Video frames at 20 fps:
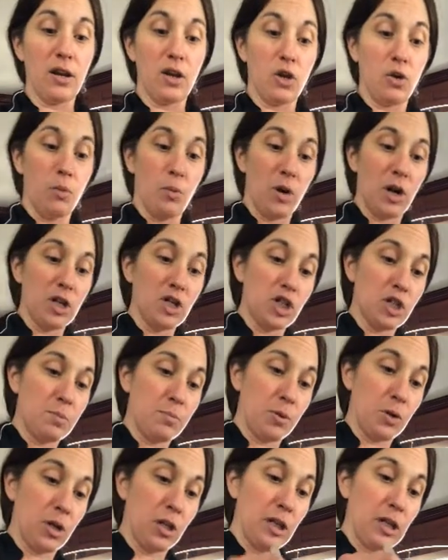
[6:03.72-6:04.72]
you want to just
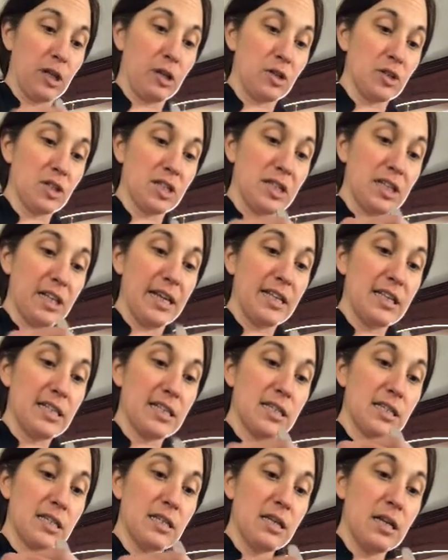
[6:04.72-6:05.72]
put little
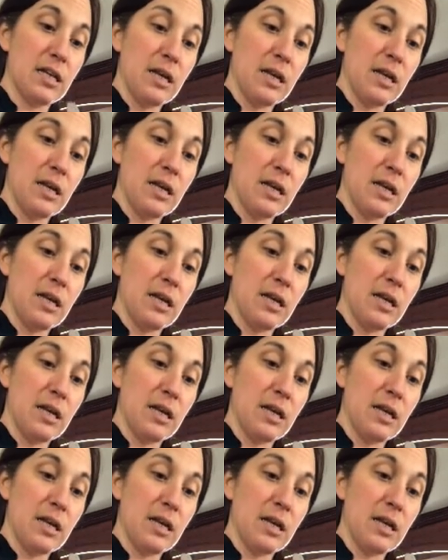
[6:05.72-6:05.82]
slits